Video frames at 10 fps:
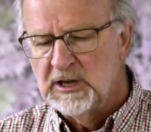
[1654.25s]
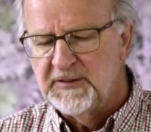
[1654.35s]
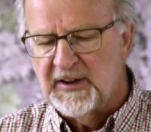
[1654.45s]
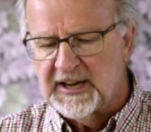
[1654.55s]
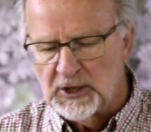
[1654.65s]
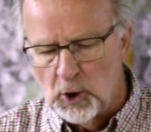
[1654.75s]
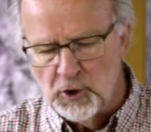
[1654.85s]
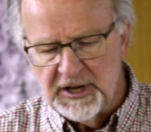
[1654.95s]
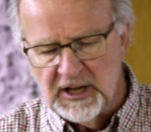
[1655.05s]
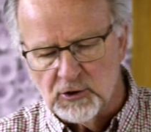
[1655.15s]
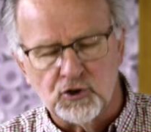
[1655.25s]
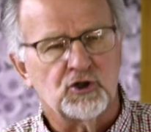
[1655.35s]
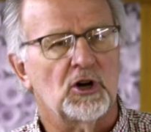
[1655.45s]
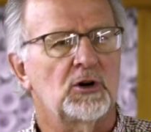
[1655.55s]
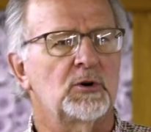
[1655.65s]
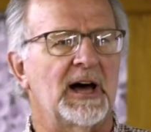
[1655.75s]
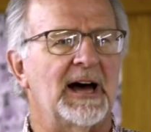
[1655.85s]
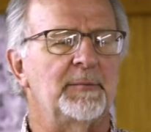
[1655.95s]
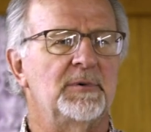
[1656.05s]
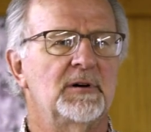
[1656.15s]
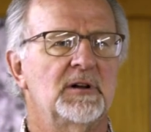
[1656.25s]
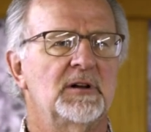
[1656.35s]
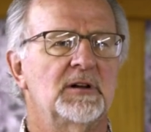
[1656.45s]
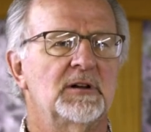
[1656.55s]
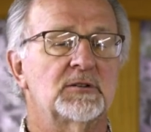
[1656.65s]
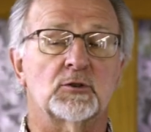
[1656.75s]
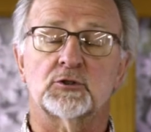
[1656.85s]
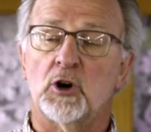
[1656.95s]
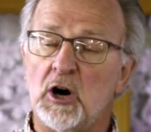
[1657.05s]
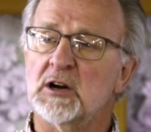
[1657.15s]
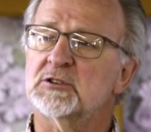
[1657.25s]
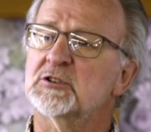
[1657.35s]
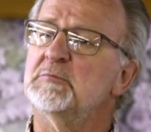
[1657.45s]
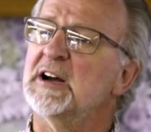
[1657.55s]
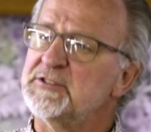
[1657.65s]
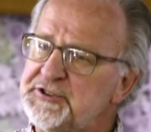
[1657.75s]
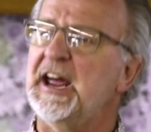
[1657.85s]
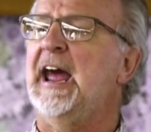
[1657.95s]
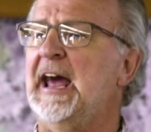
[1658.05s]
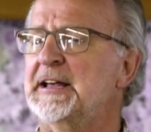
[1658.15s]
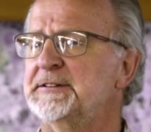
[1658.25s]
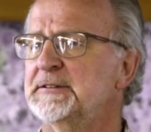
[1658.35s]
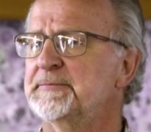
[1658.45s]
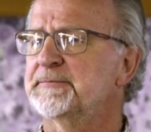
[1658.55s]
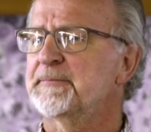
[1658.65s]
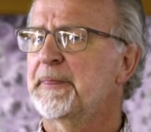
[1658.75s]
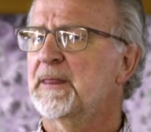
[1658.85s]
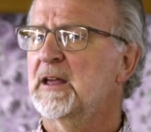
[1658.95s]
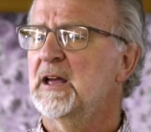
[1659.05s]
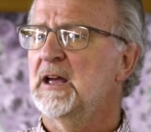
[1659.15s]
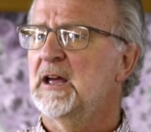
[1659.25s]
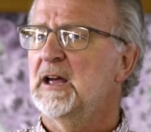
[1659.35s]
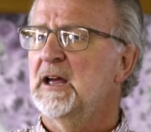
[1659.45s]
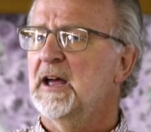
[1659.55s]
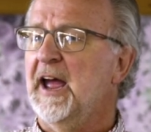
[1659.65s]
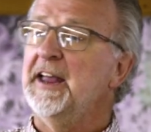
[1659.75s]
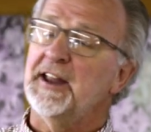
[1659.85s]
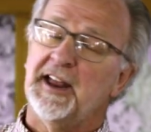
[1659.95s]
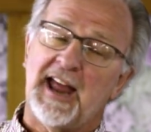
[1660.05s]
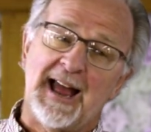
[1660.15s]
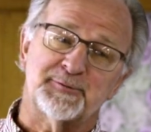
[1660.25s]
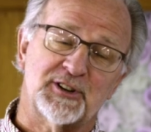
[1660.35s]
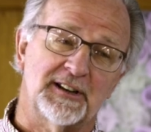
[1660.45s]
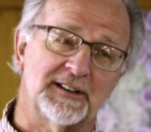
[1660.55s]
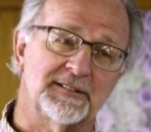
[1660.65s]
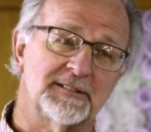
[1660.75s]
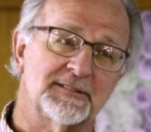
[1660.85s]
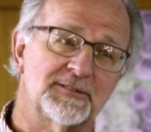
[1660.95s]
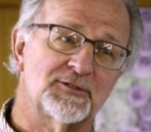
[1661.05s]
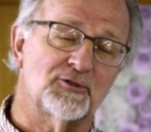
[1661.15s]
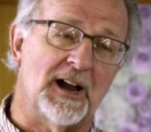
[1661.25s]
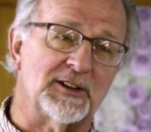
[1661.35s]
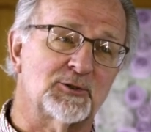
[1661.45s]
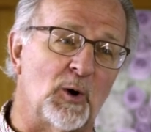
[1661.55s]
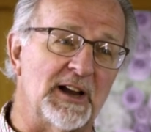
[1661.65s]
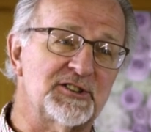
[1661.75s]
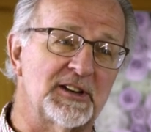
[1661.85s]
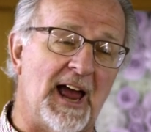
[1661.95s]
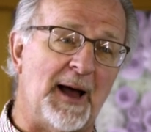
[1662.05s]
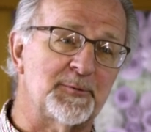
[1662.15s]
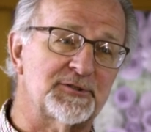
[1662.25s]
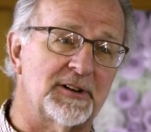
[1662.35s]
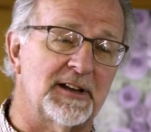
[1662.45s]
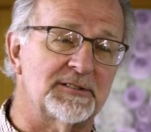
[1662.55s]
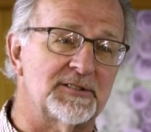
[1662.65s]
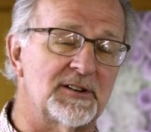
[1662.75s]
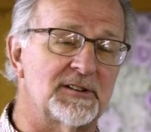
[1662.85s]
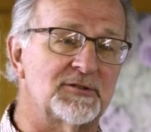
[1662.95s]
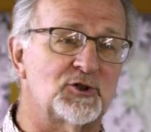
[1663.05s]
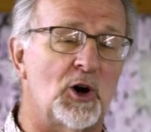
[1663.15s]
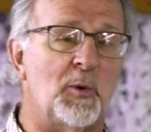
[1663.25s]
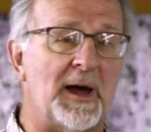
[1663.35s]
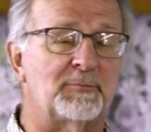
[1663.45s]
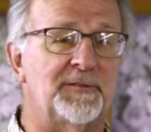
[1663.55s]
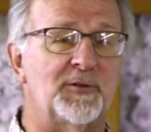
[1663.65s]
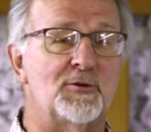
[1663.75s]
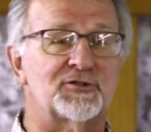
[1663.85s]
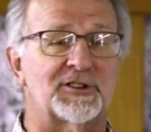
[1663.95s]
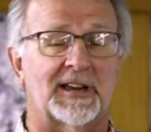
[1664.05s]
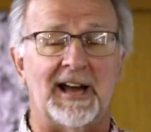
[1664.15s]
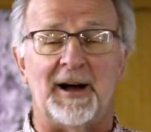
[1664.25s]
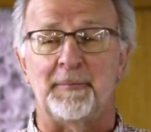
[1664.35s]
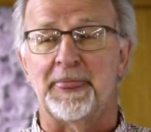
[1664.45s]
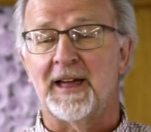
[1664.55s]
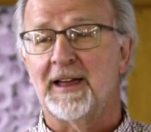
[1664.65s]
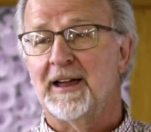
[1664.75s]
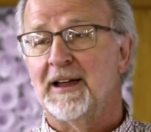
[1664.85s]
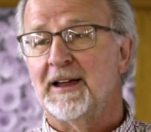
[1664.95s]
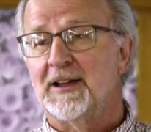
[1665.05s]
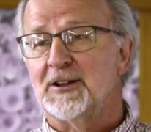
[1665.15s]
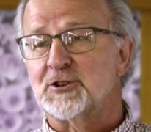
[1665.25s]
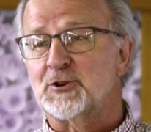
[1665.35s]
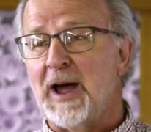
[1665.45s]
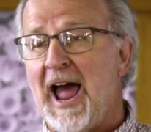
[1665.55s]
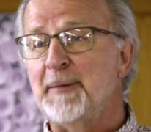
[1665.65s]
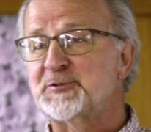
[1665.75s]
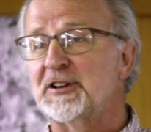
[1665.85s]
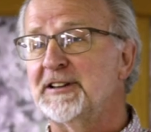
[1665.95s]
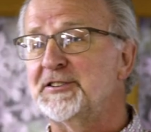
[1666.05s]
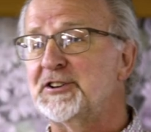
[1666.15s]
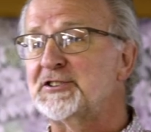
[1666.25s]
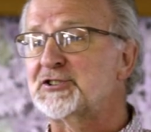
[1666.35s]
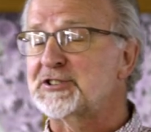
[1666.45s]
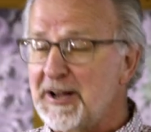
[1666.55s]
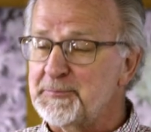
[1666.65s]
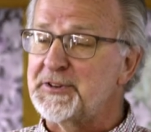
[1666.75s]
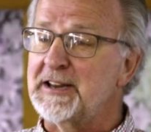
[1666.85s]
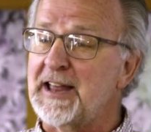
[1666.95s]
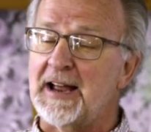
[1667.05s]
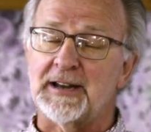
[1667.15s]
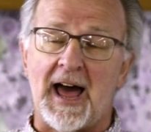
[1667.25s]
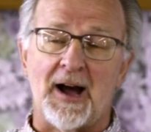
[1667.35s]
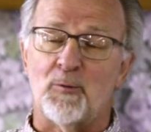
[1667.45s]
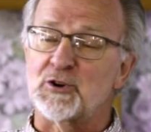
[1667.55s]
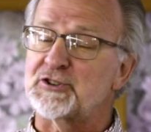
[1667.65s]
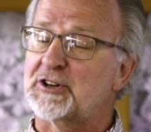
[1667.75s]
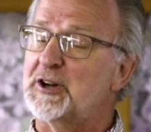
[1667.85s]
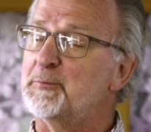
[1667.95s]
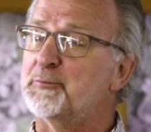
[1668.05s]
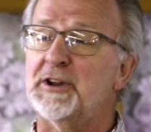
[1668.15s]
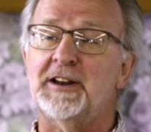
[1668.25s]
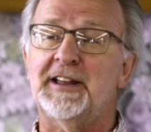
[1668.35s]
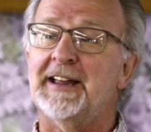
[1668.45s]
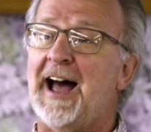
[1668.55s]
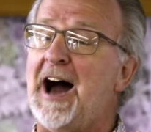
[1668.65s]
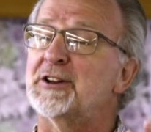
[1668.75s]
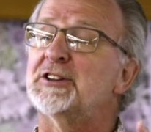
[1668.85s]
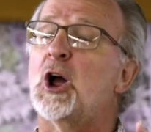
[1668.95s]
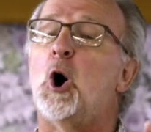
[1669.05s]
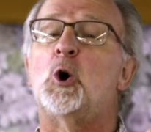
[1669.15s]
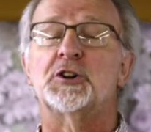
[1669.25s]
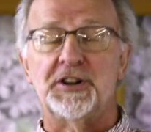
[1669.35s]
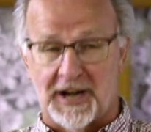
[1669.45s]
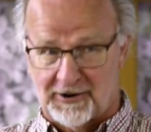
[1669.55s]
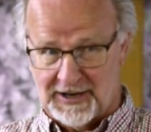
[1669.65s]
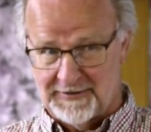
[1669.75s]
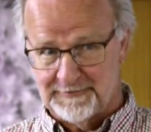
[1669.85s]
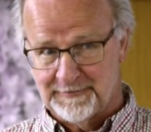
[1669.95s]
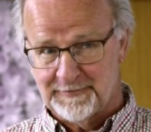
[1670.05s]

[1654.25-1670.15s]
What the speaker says: If I could only get Joab to talk to my dad. And Absalom tried twice, and Joab refused to come. So Absalom did something that was completely out of the ordinary.